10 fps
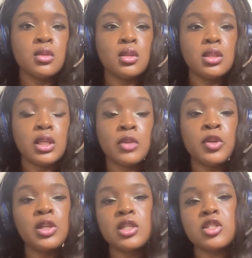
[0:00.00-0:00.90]
the
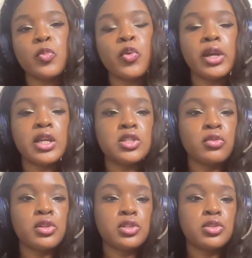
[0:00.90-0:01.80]
community support is
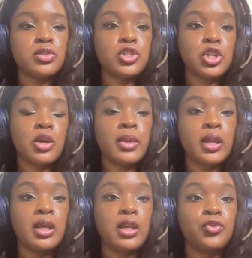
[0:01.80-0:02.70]
going to
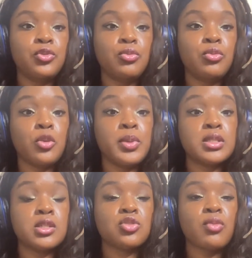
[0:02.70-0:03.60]
determine if your
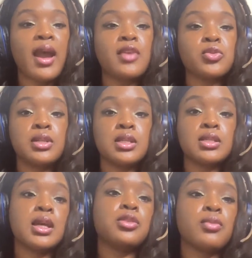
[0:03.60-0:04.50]
business thrives or does
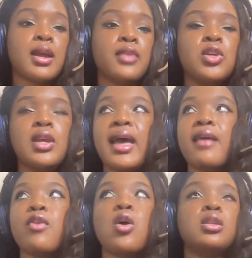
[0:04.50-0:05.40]
not thrive. You can have
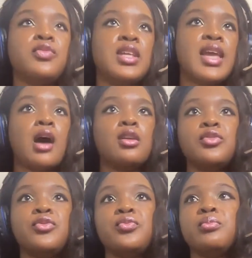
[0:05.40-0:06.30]
all of the out
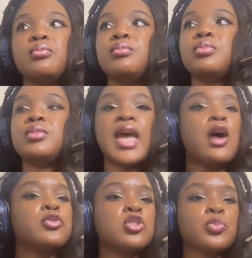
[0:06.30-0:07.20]
of
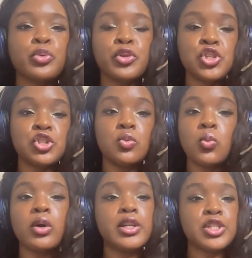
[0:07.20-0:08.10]
town support you
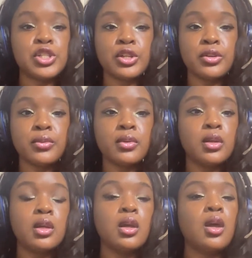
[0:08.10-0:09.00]
want to,
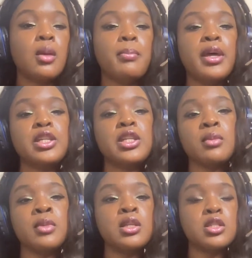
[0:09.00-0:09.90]
but the
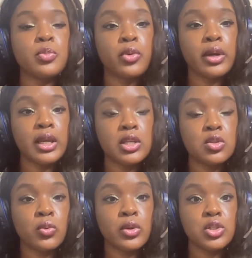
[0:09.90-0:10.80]
community support is
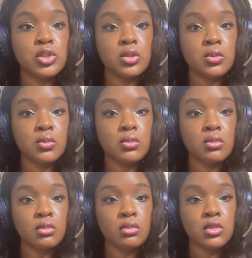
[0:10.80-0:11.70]
going to
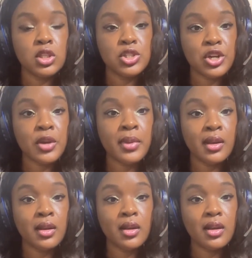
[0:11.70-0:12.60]

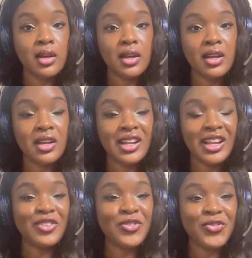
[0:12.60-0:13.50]
determine
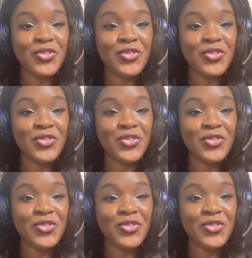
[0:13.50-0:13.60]
if